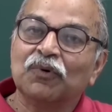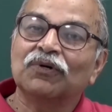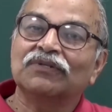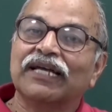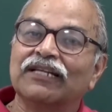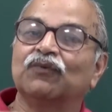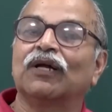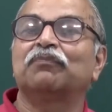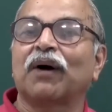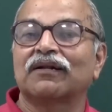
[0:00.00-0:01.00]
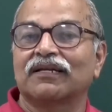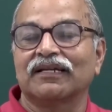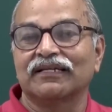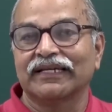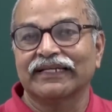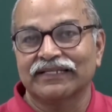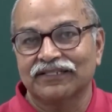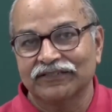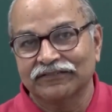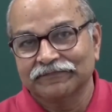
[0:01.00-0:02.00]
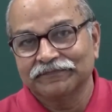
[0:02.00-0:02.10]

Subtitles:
more than one particle in it,